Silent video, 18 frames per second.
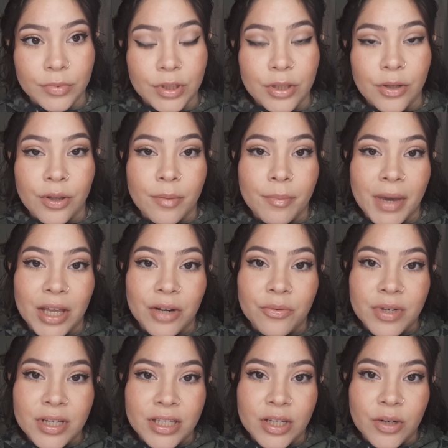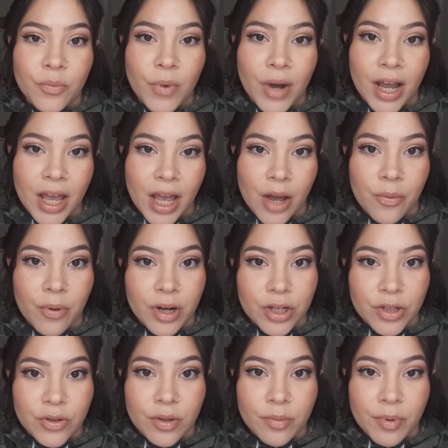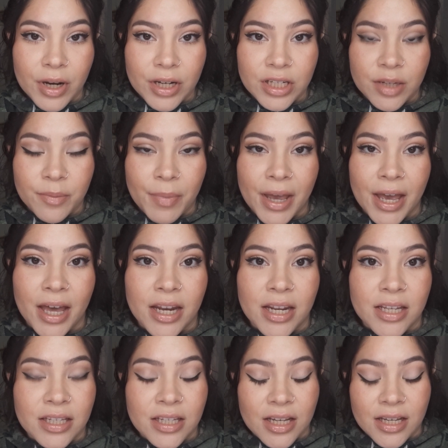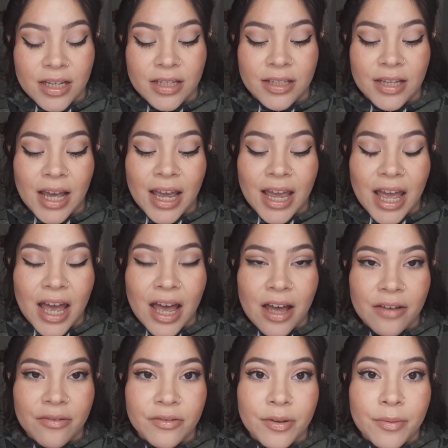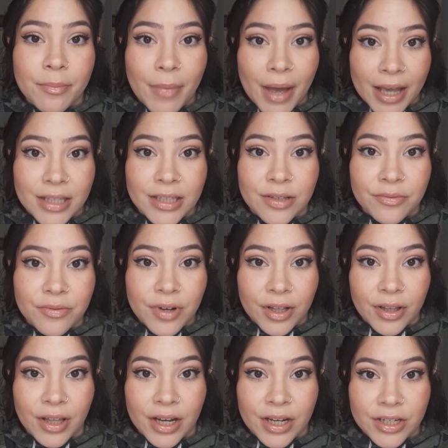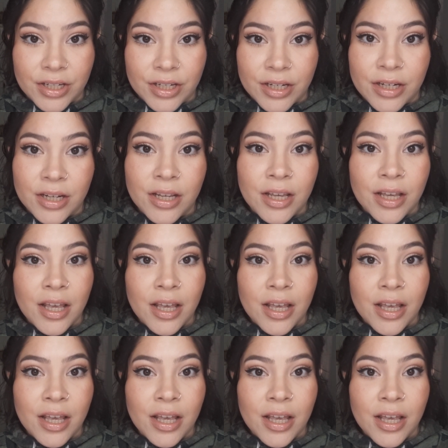So the main reason why I want to do a project pan is because I have a massive collection,